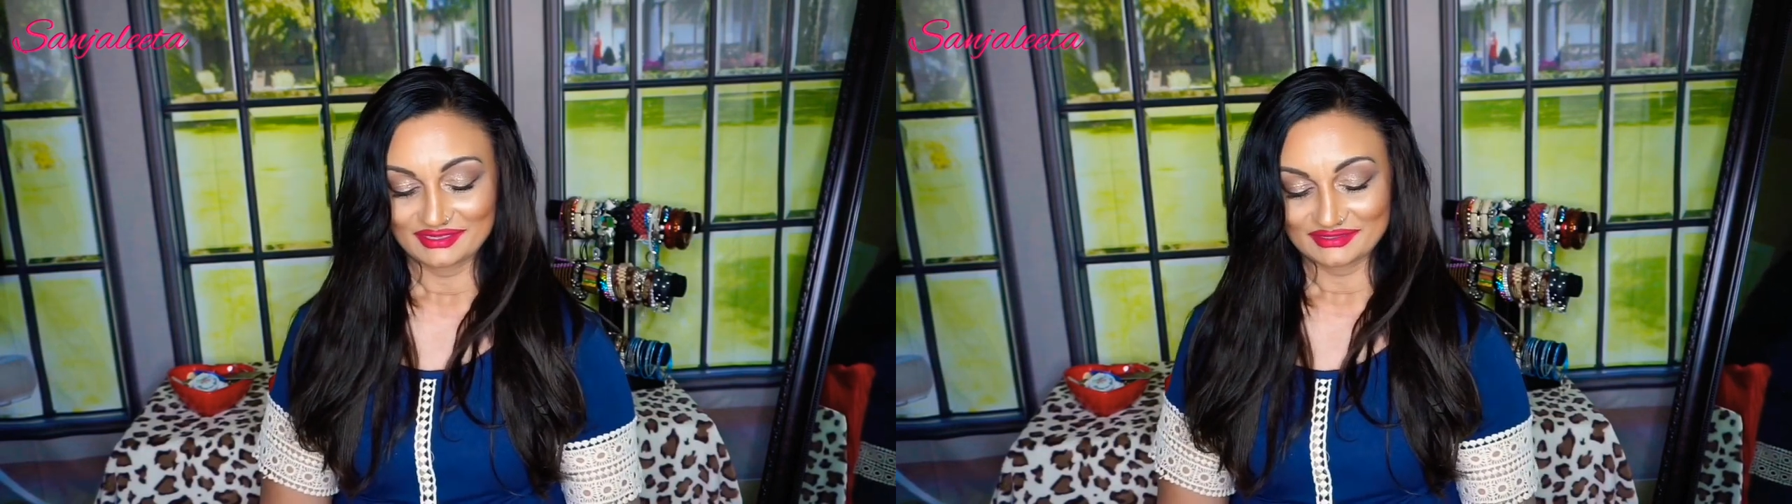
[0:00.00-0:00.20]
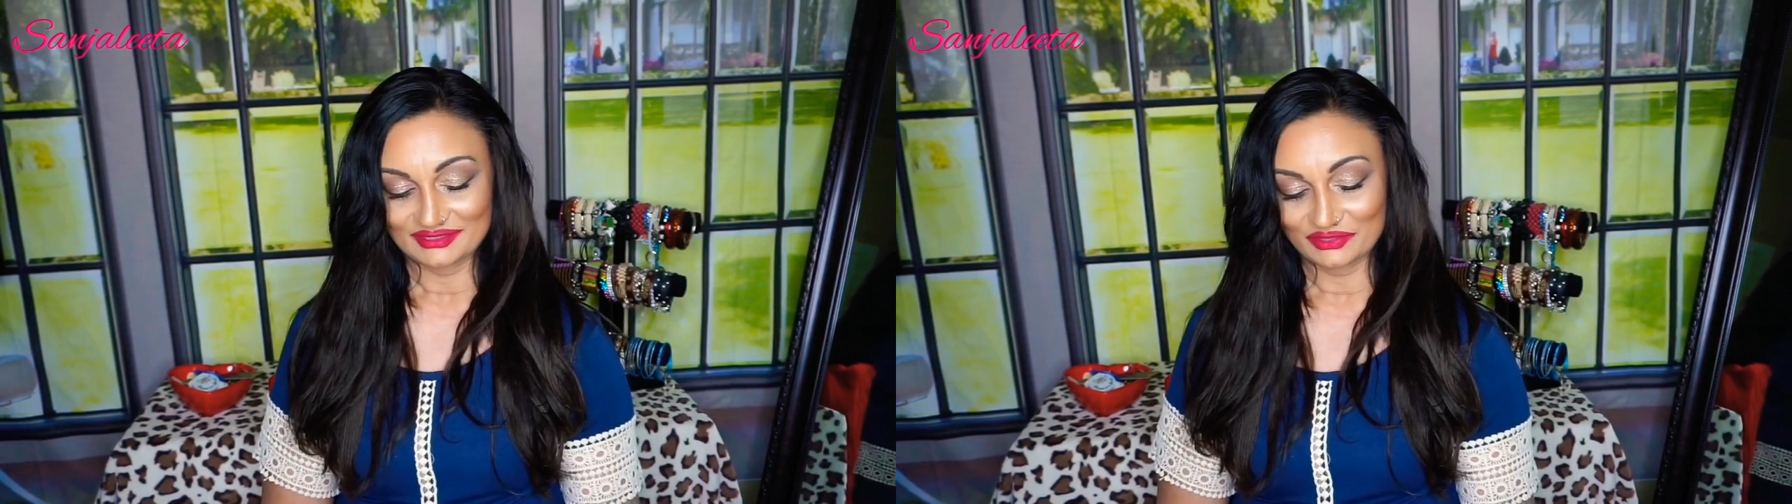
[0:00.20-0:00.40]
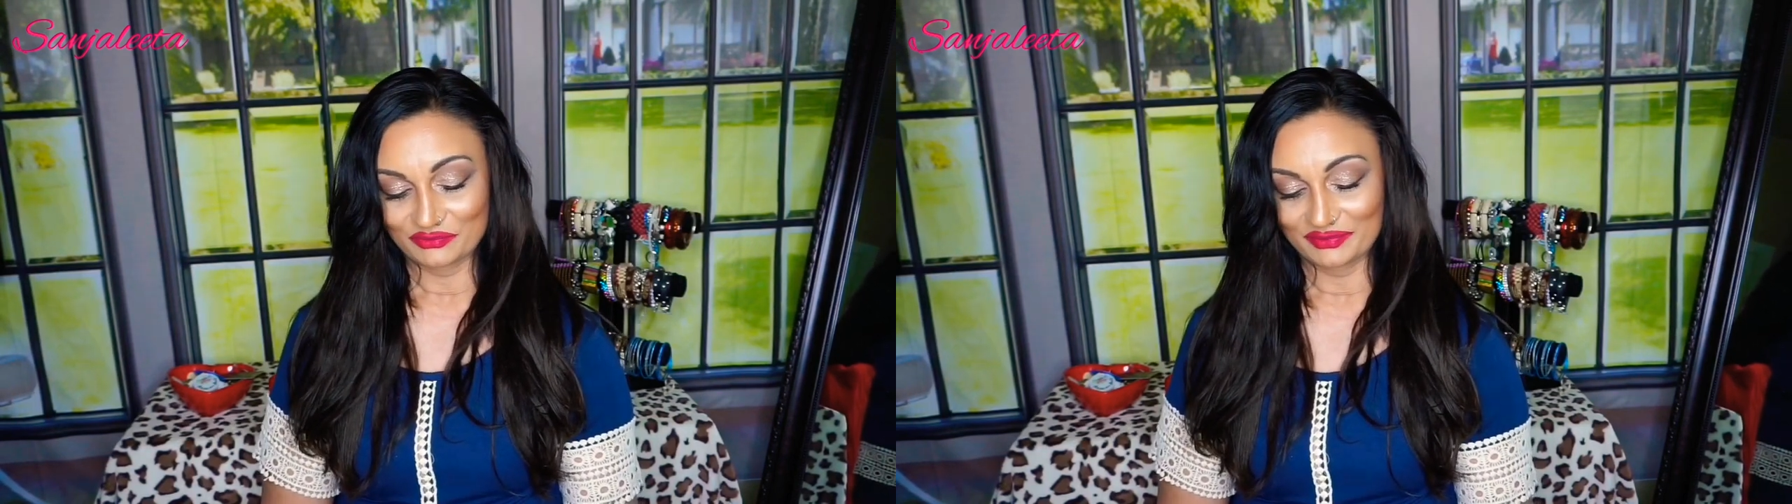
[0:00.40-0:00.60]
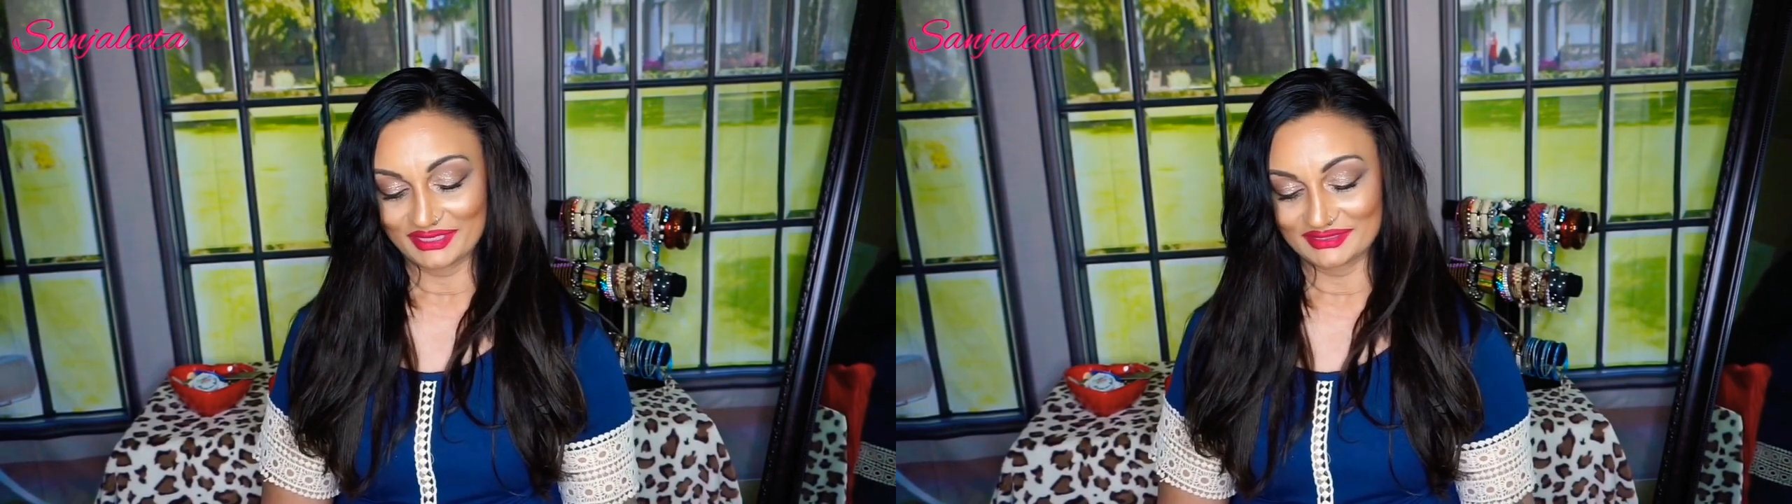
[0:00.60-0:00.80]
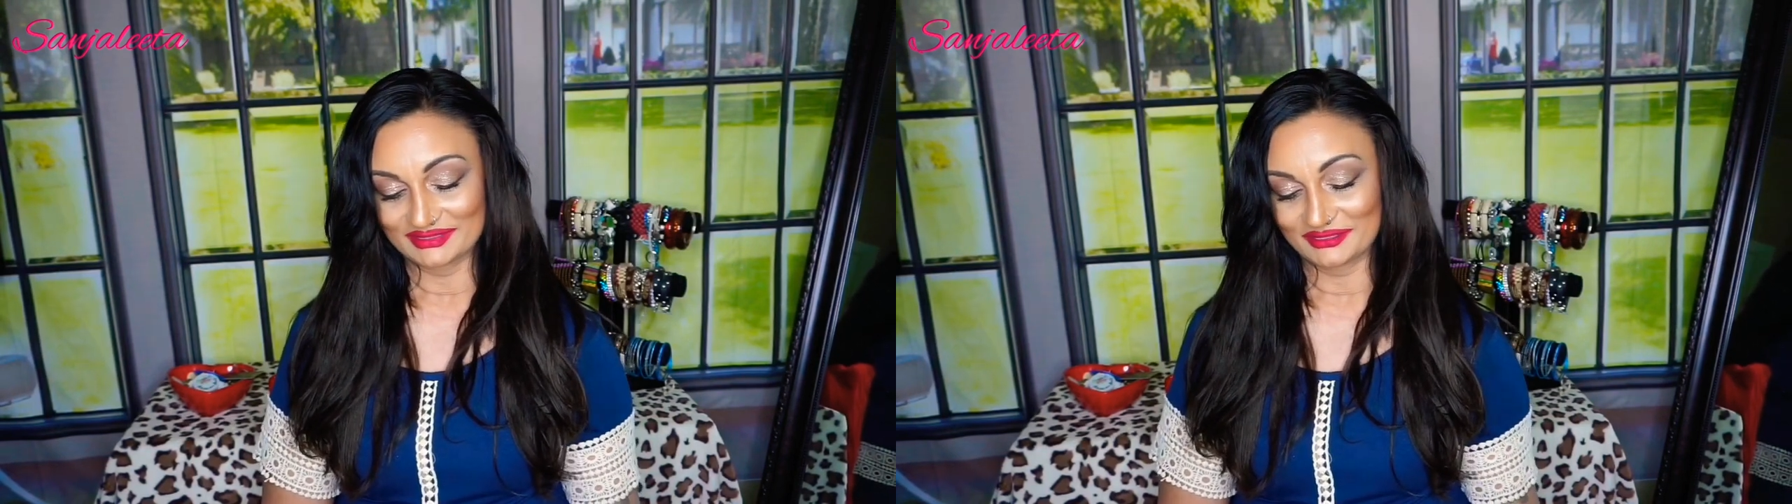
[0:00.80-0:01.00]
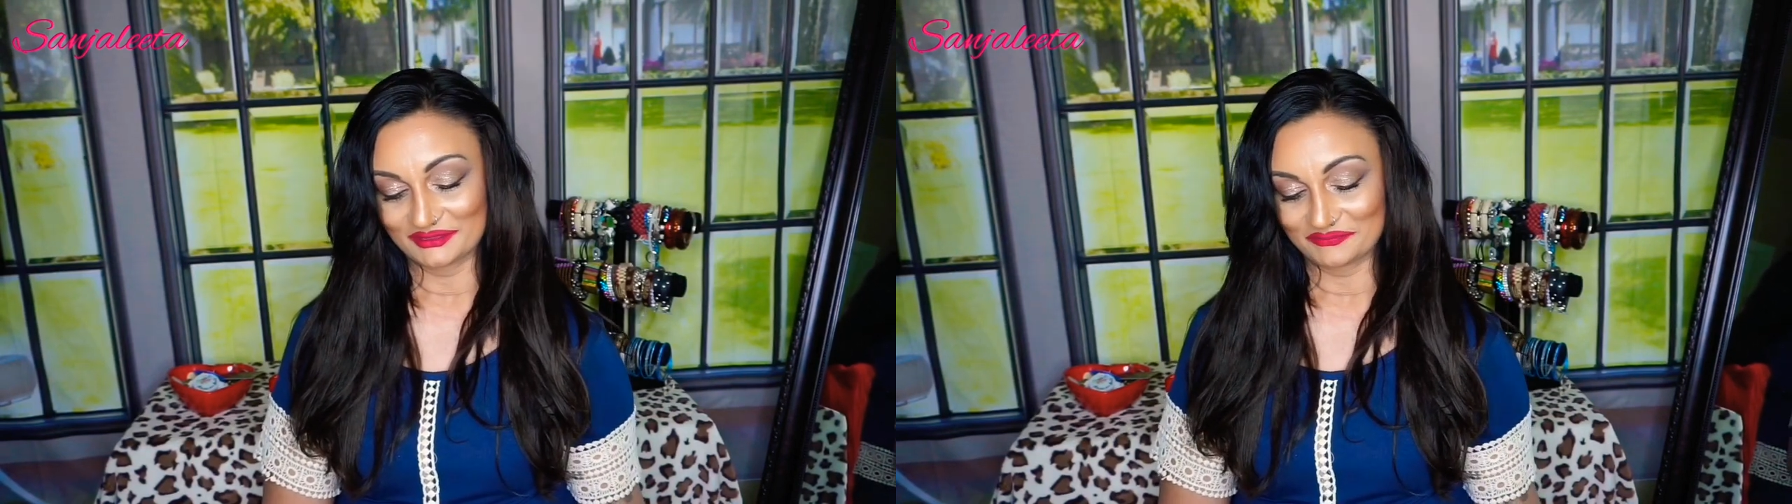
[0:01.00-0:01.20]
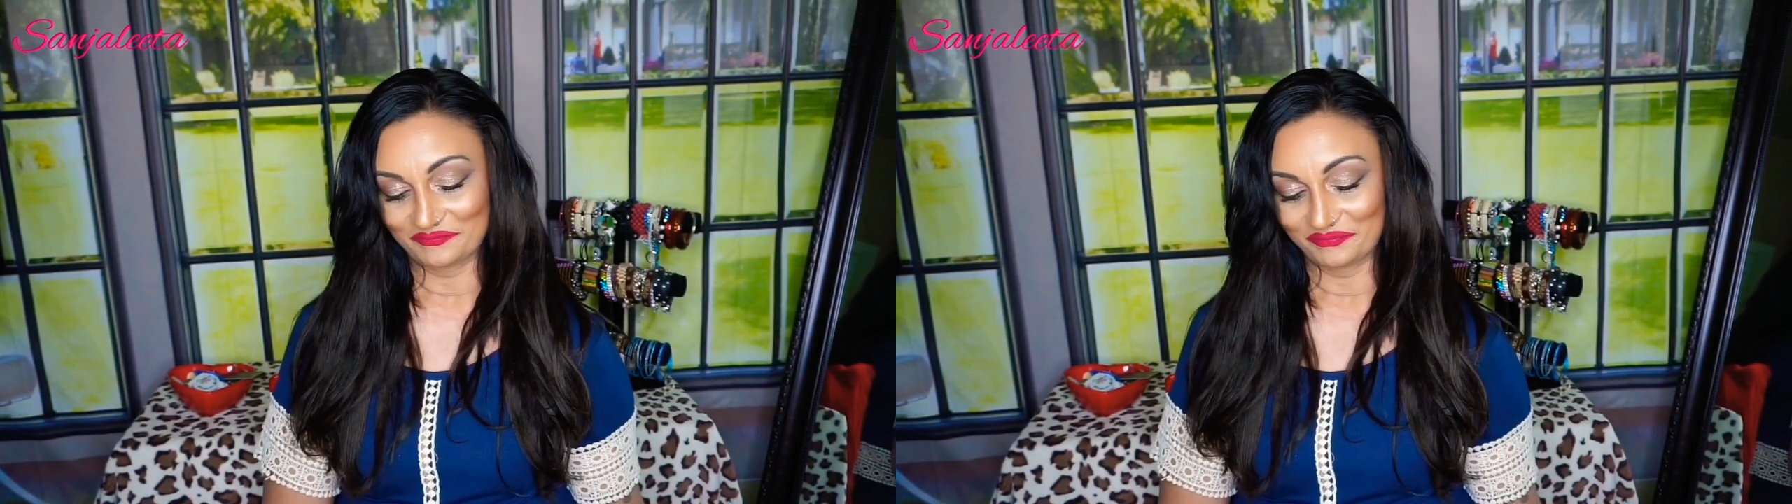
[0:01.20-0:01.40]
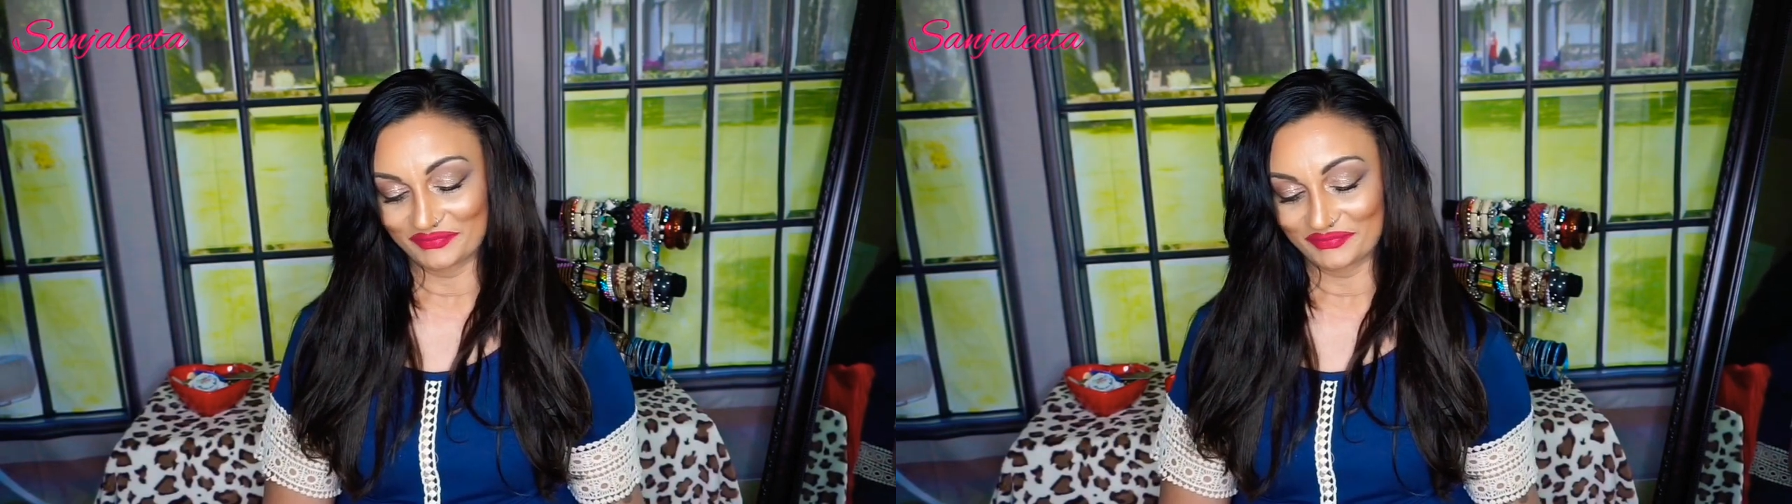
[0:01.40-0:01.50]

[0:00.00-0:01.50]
So, but, um,